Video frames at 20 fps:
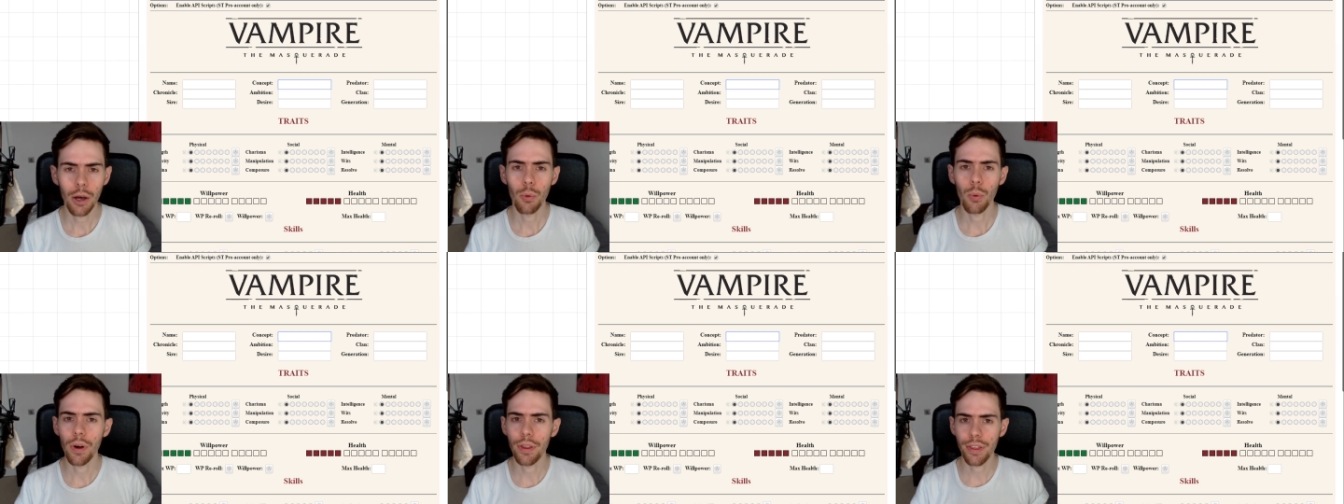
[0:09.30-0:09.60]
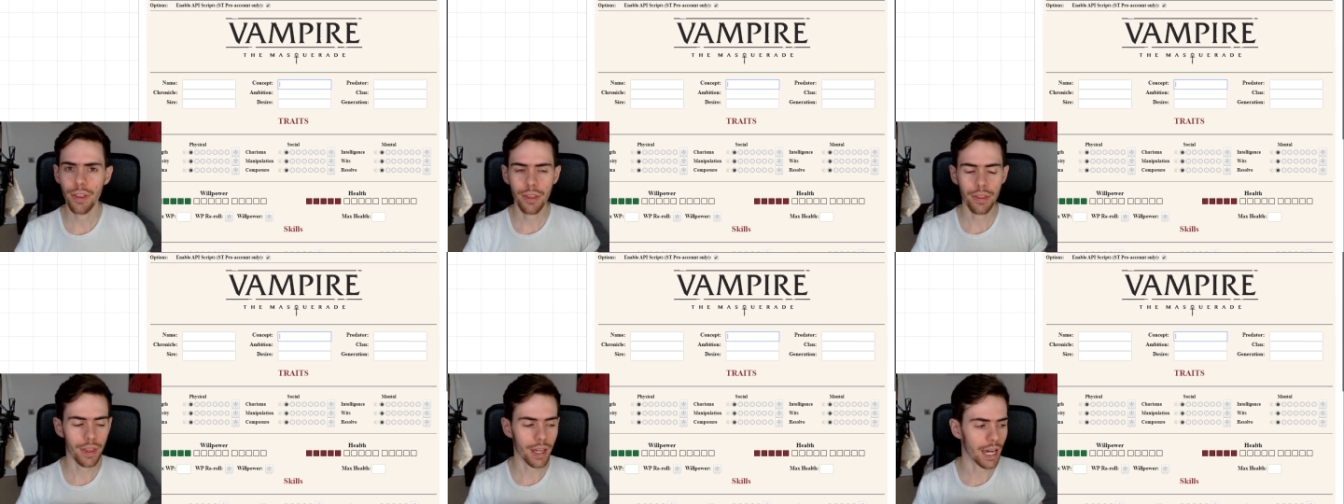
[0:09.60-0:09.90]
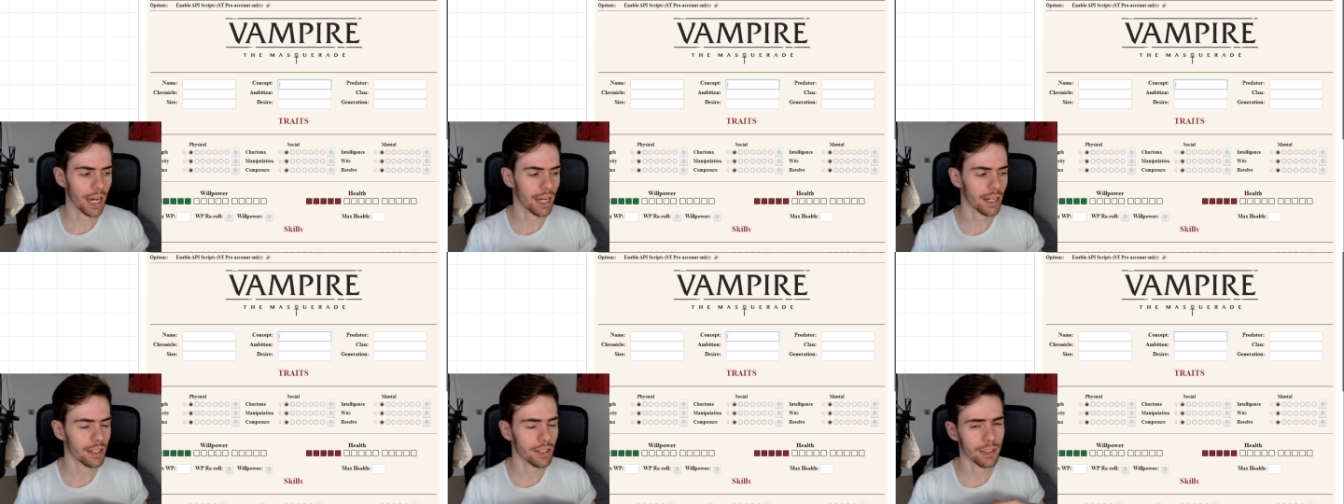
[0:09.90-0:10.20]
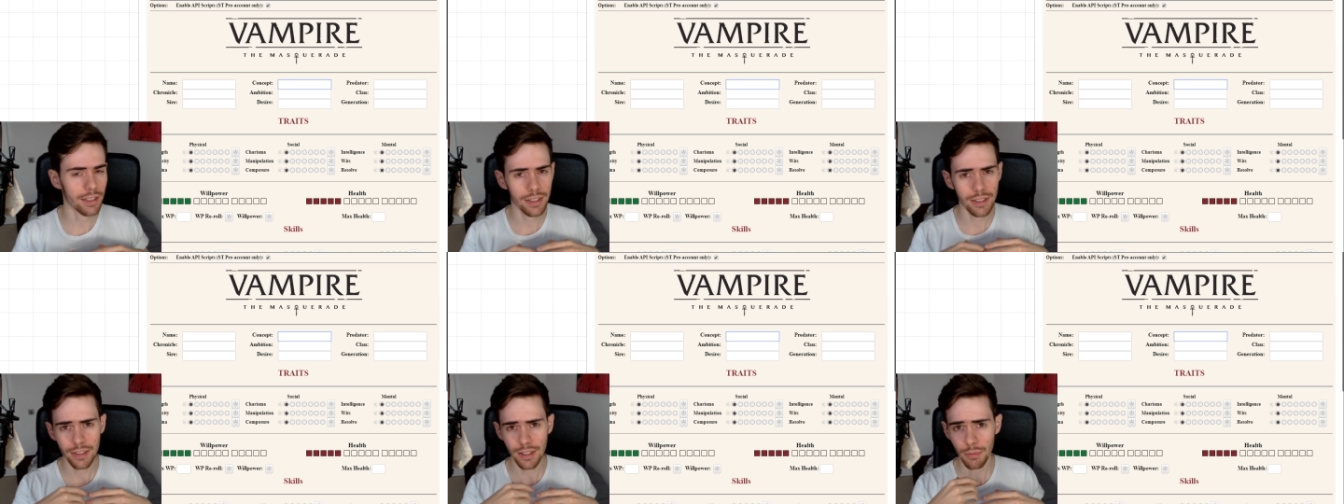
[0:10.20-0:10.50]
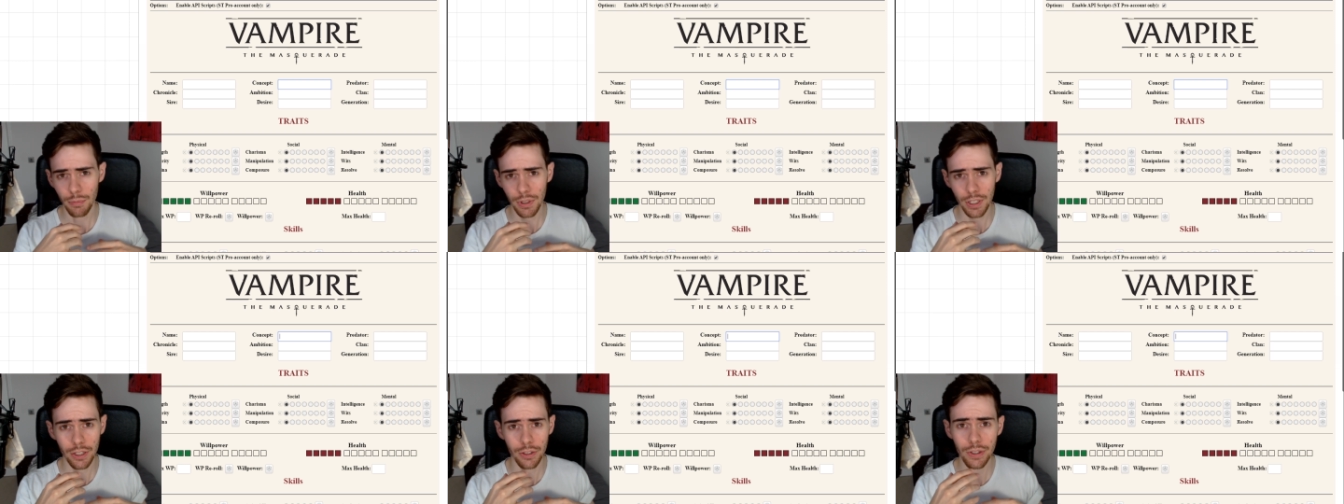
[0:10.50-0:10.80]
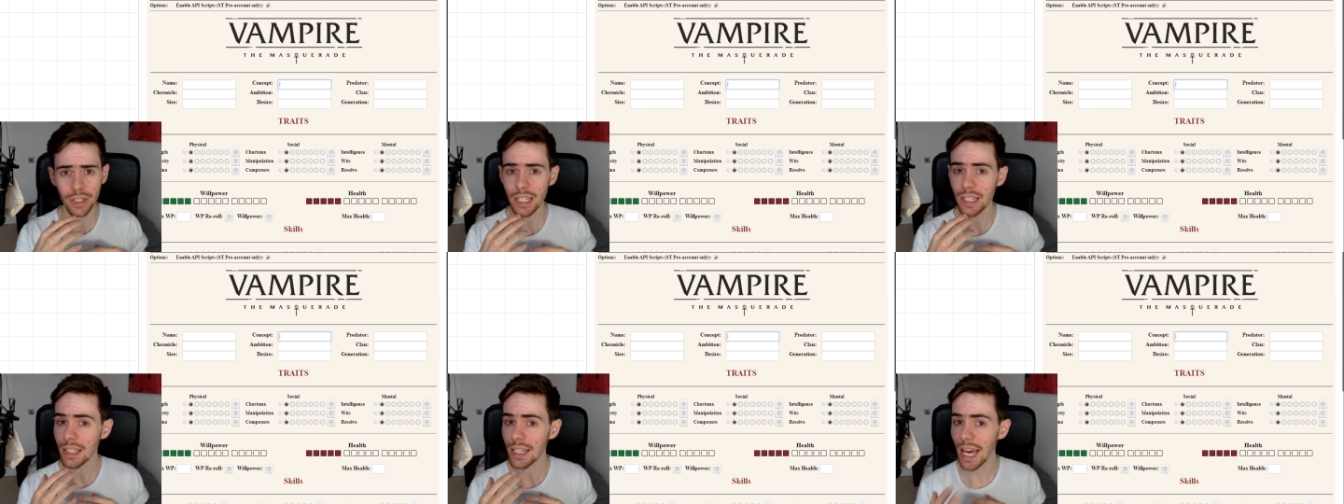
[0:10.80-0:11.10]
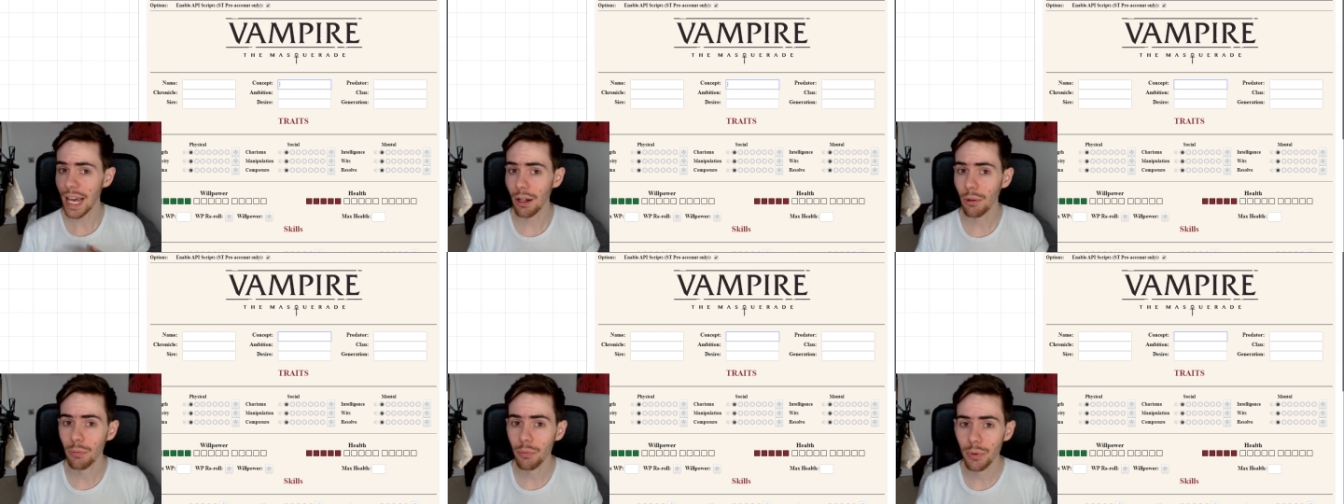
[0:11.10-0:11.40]
Whether that's something you need
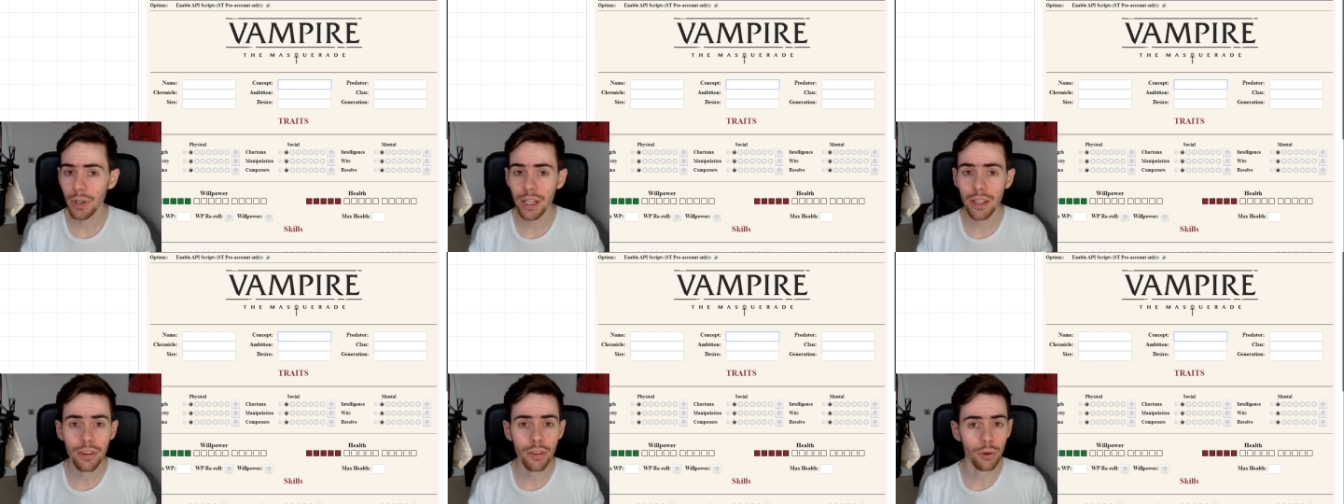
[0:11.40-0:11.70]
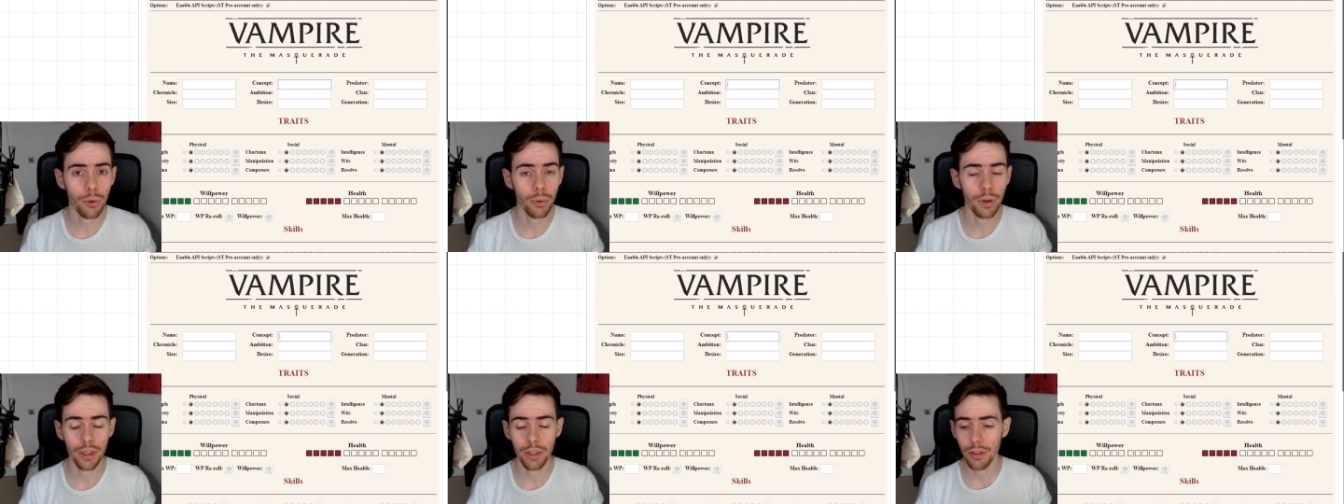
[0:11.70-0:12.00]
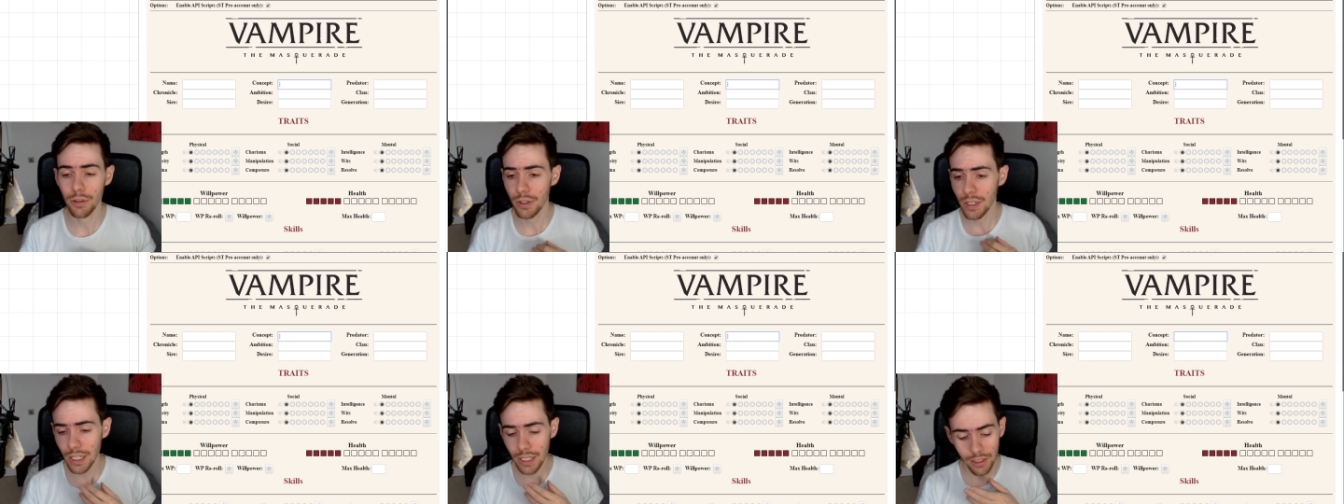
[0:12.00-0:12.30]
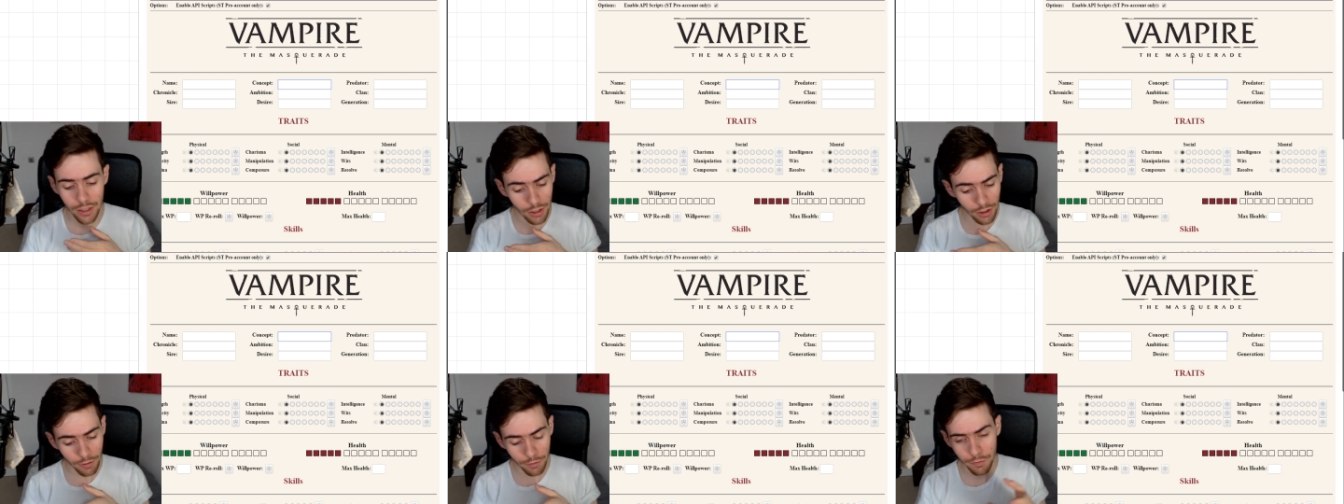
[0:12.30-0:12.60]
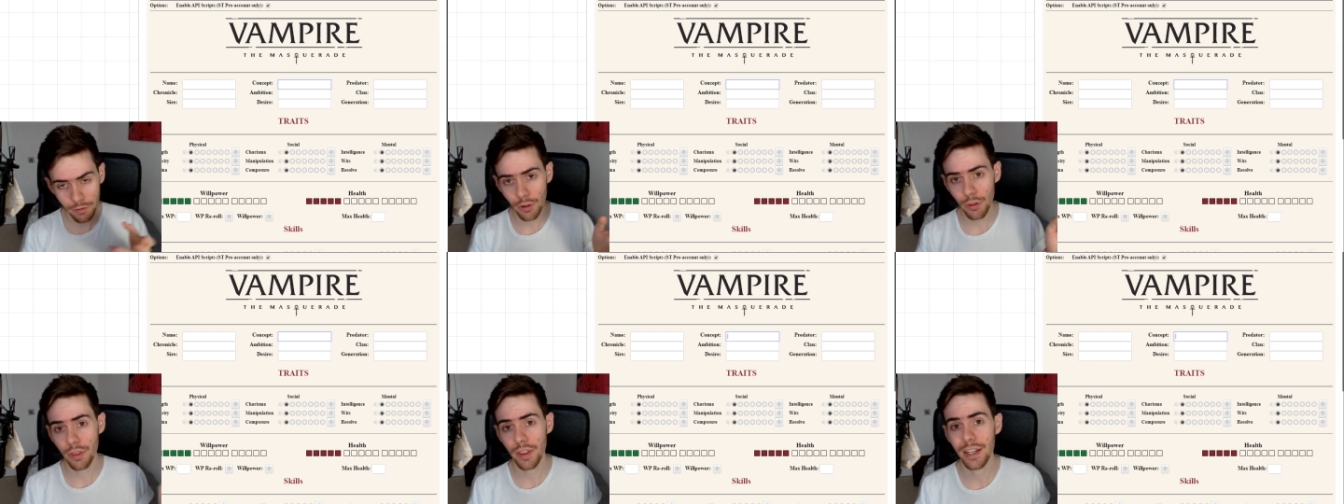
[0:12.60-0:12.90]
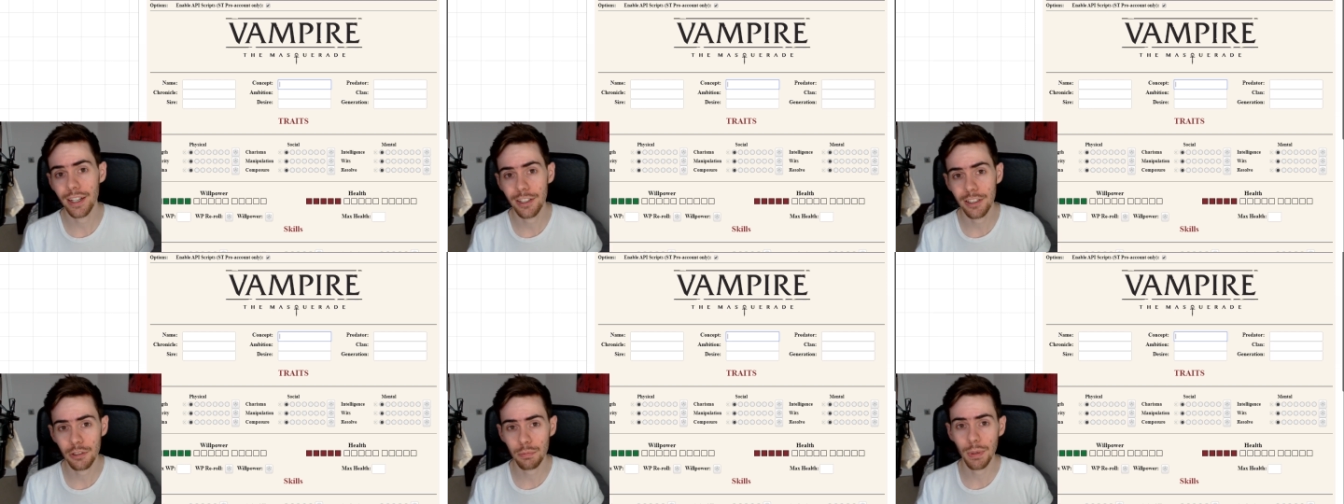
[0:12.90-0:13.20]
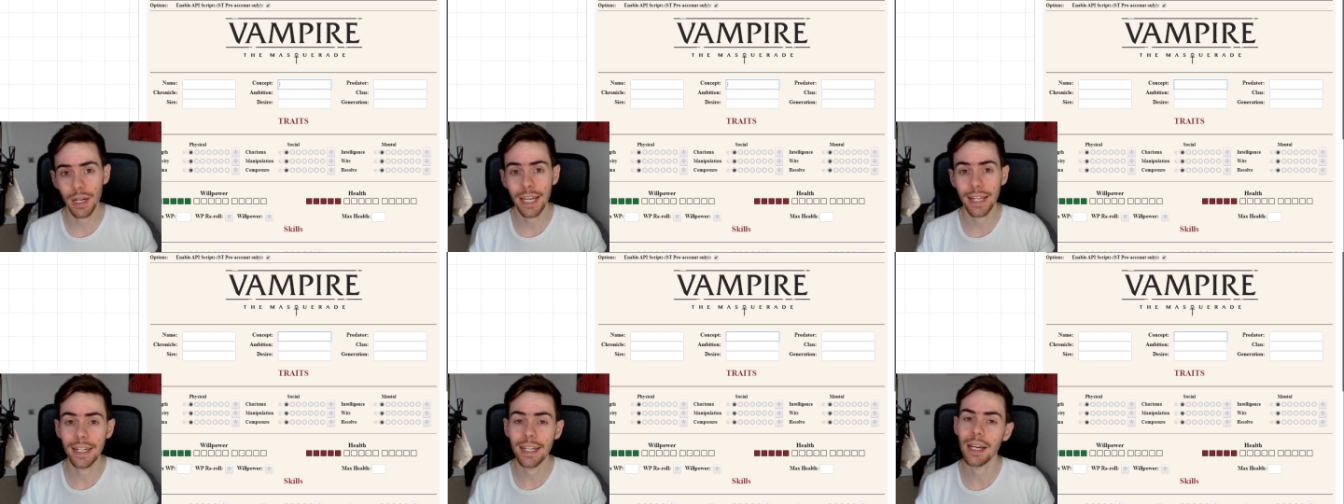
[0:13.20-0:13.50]
help with or whether you need the full thing
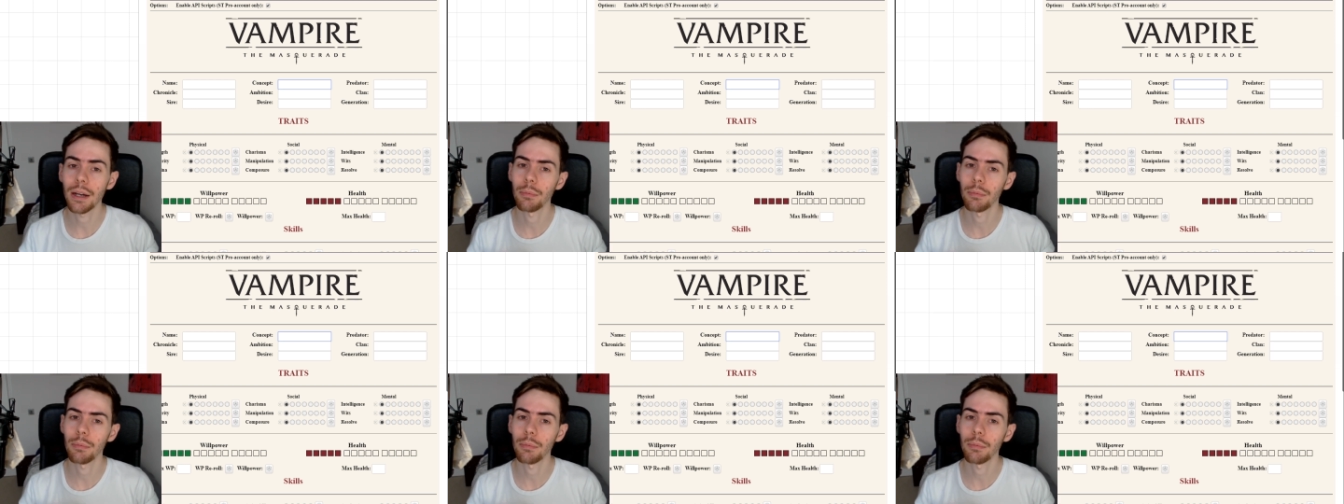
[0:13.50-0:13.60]
explaining,